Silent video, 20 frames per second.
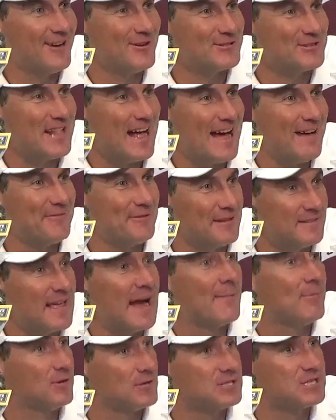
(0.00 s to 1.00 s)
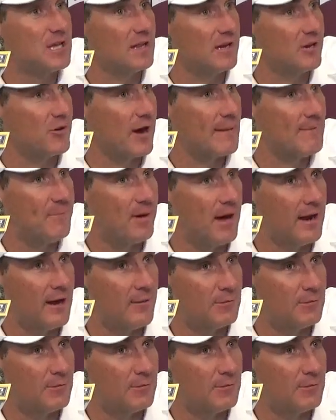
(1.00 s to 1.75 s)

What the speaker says: I was laughing at that, but it was still a great putt.